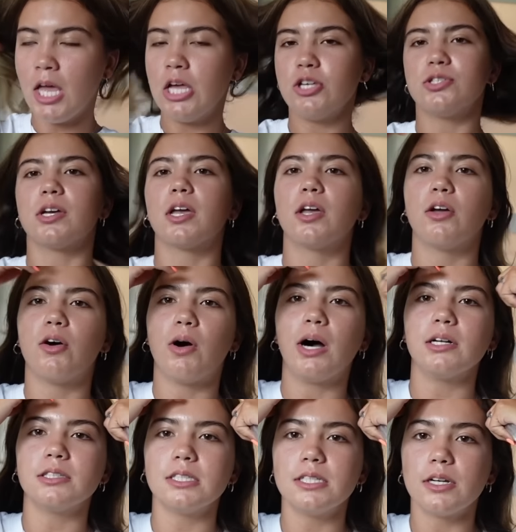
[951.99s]
so I can go
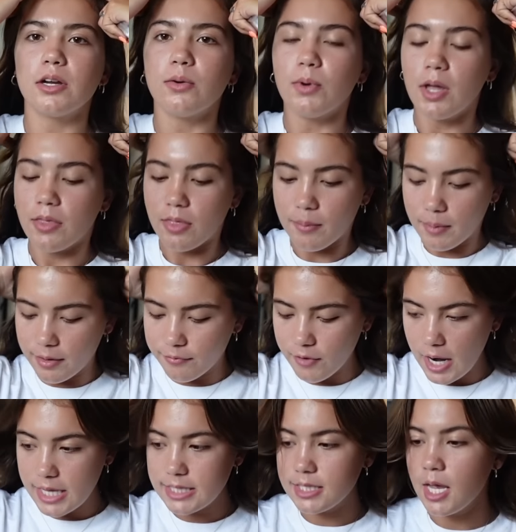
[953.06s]
out to dinner with my
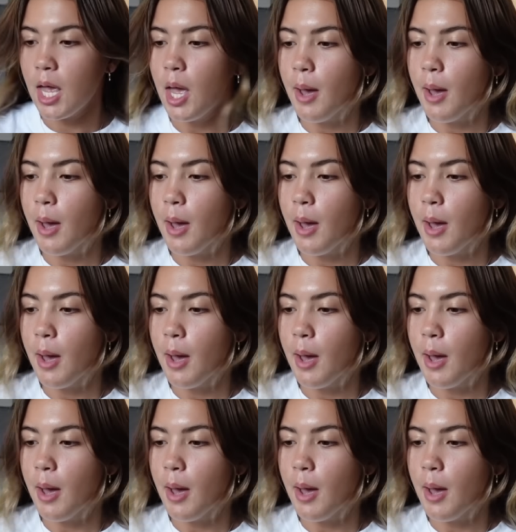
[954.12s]
friends.